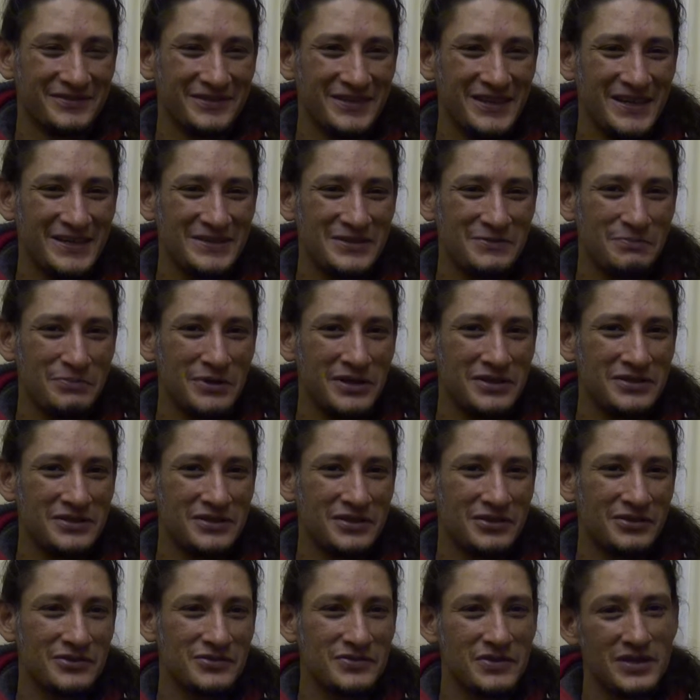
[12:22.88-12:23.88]
Yeah, it's a pity
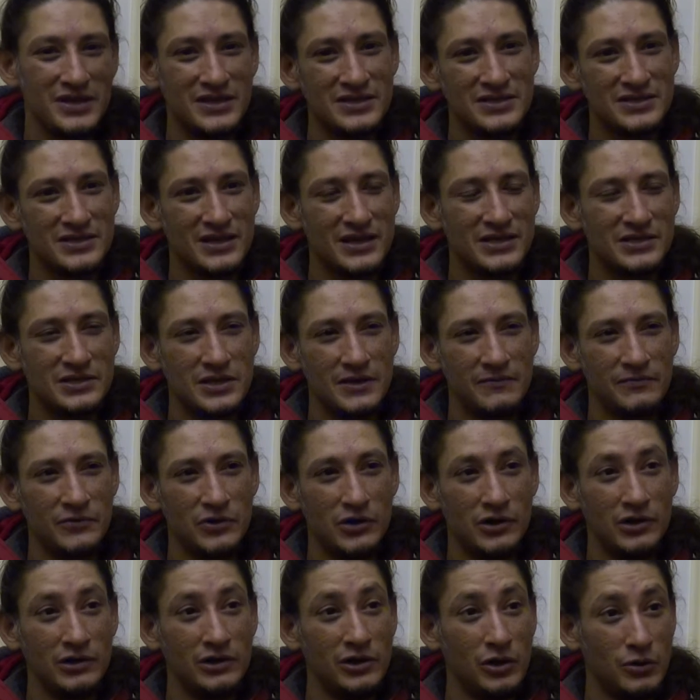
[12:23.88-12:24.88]
because these days they've
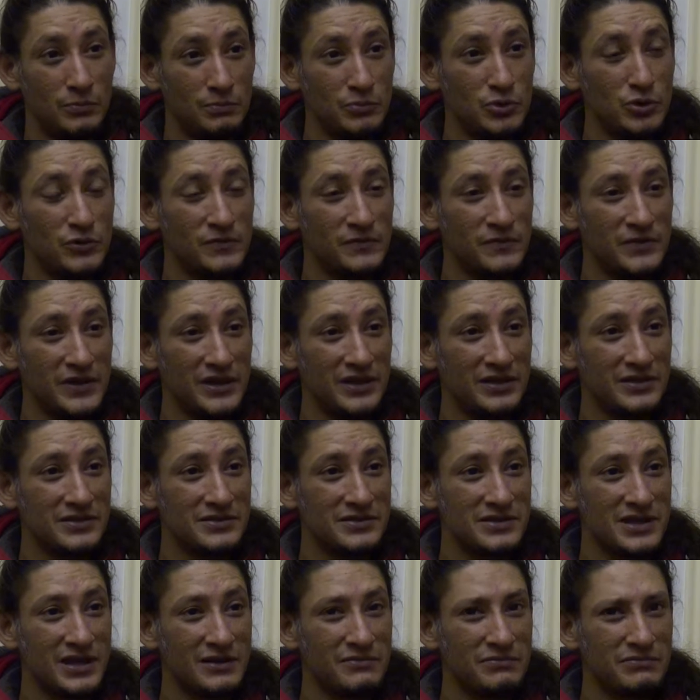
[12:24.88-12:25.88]
got a lot more
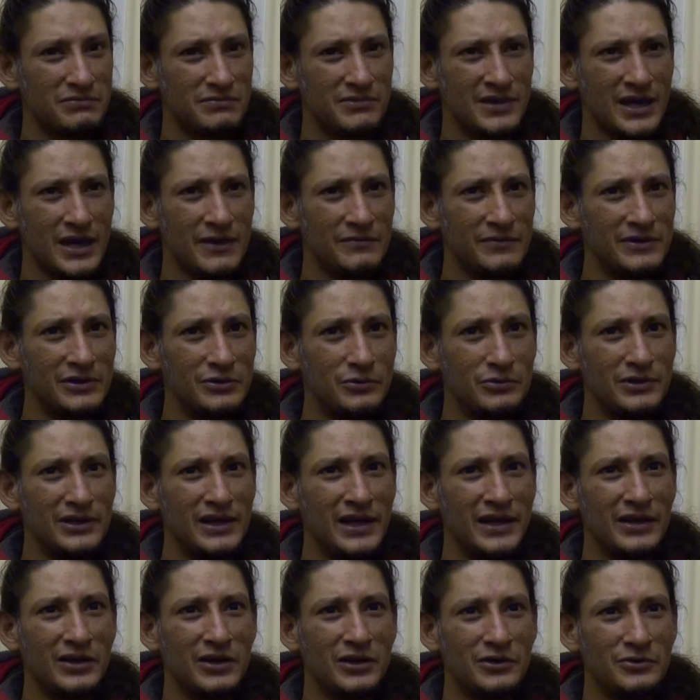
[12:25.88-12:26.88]
figures. They have a little
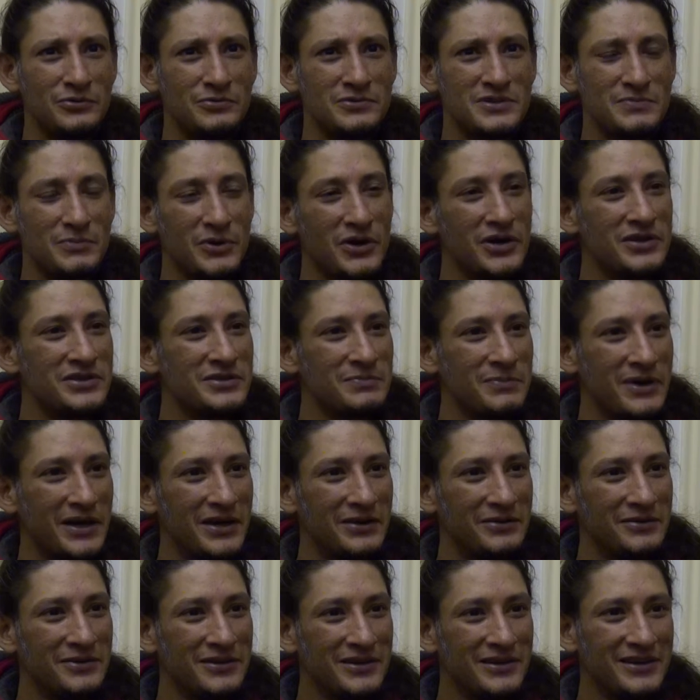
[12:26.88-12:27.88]
Lego
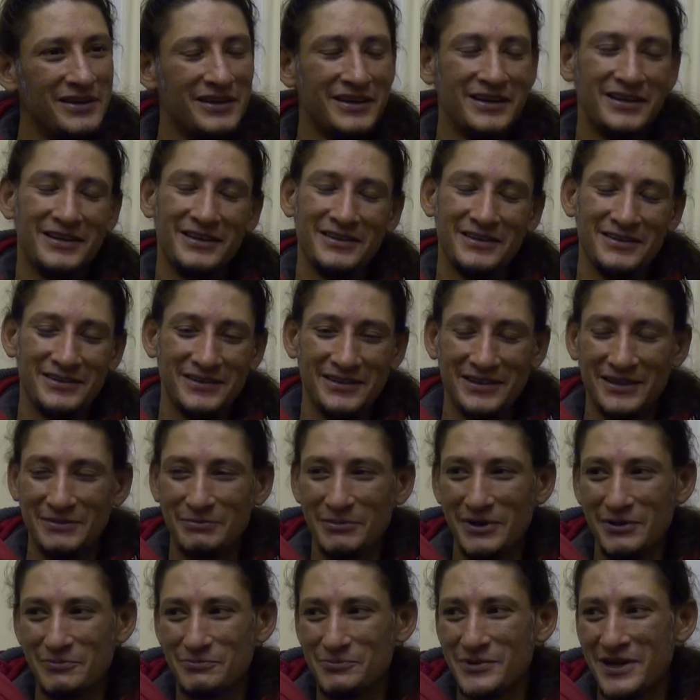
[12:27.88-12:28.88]
Spider-Man, and I'm
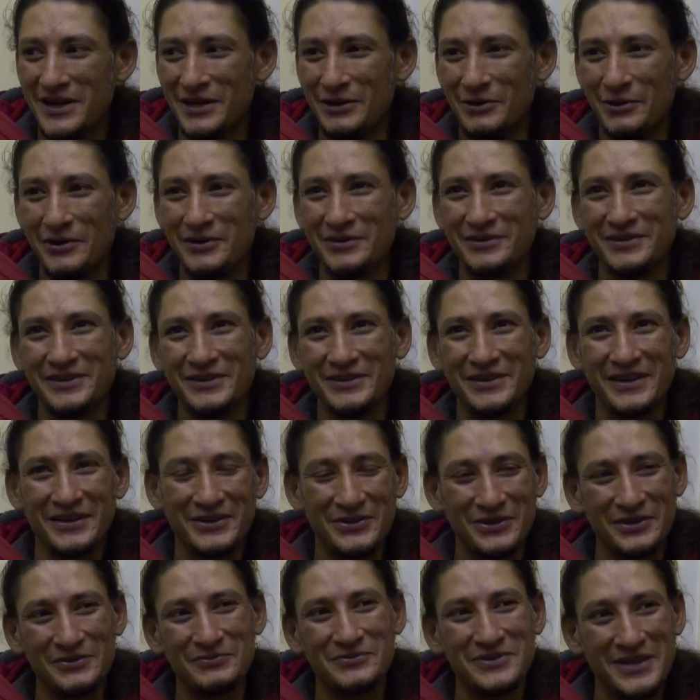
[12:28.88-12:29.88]
like, wow, I
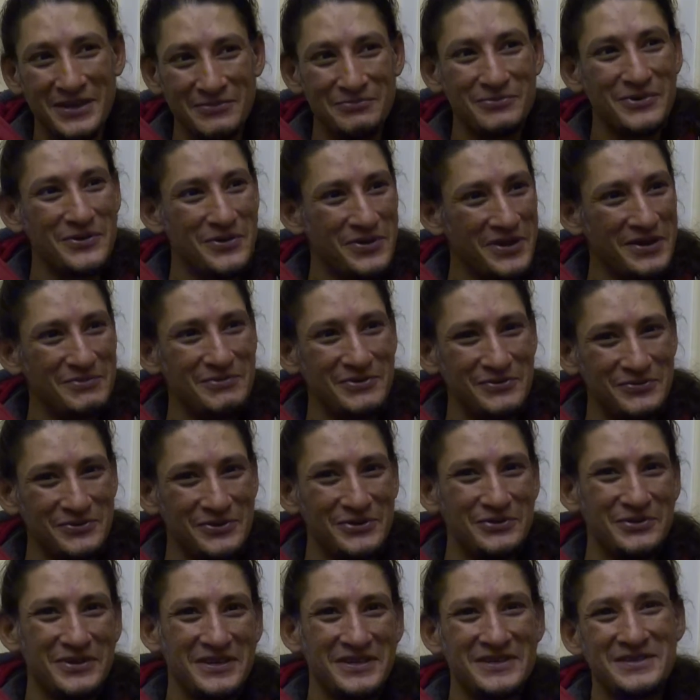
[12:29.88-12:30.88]
could have done with him a
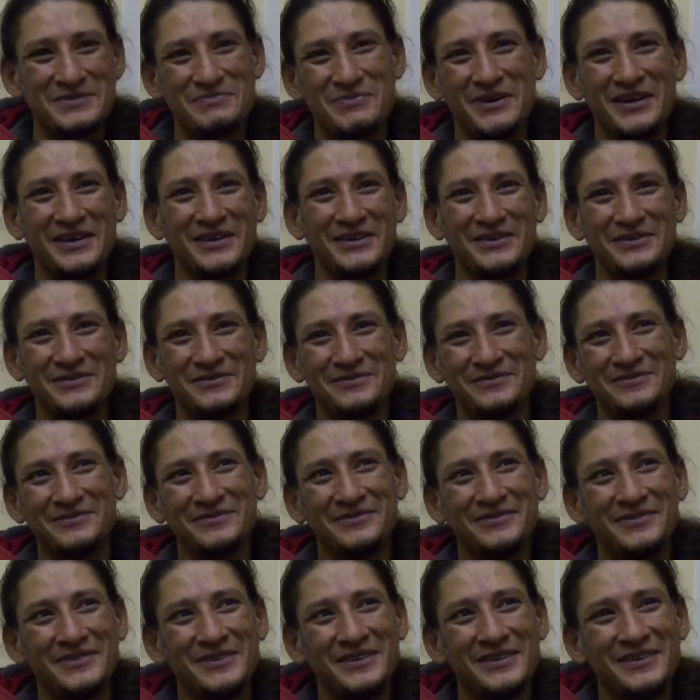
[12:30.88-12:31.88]
few years back.
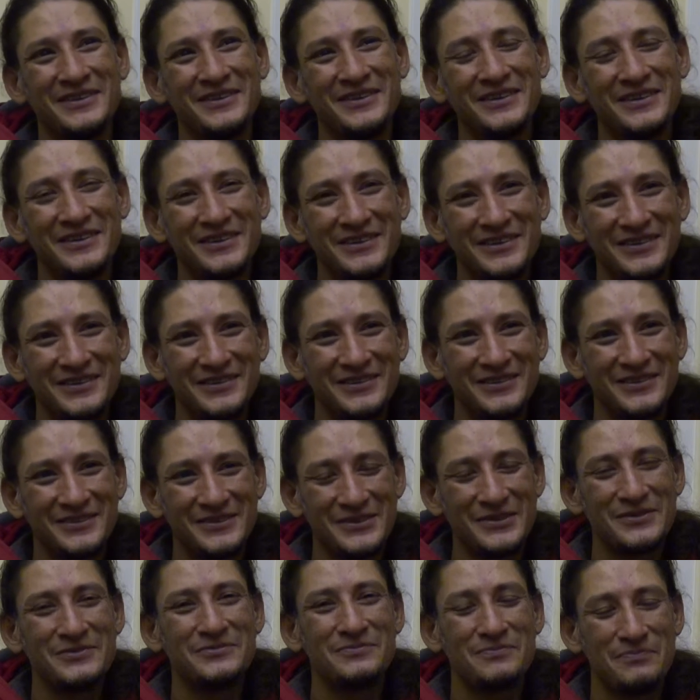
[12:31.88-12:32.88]

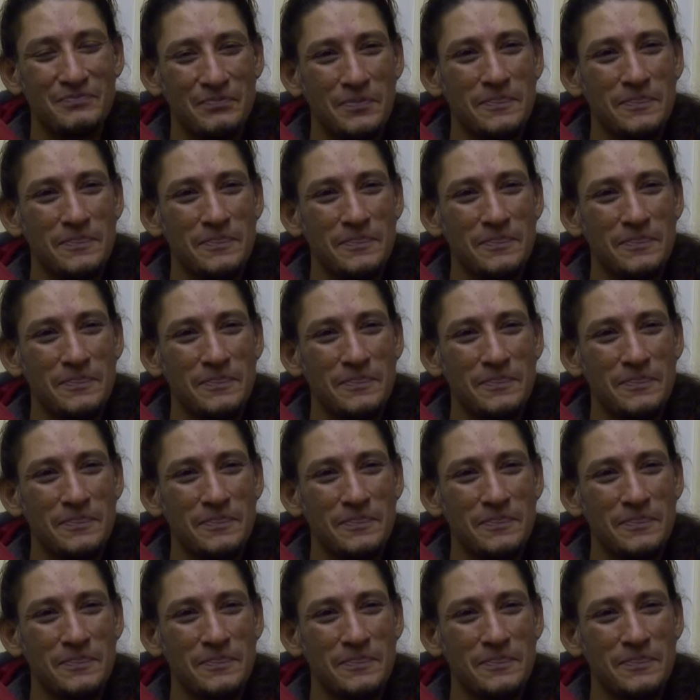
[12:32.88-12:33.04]
Yeah.